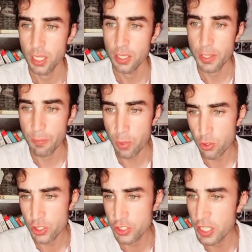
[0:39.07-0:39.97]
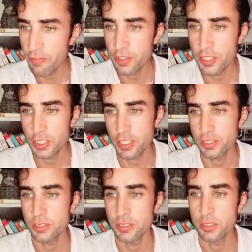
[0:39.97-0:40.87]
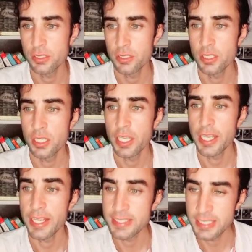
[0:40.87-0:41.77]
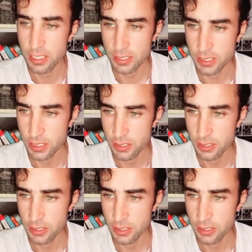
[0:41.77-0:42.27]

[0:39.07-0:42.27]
The boys never returns insults.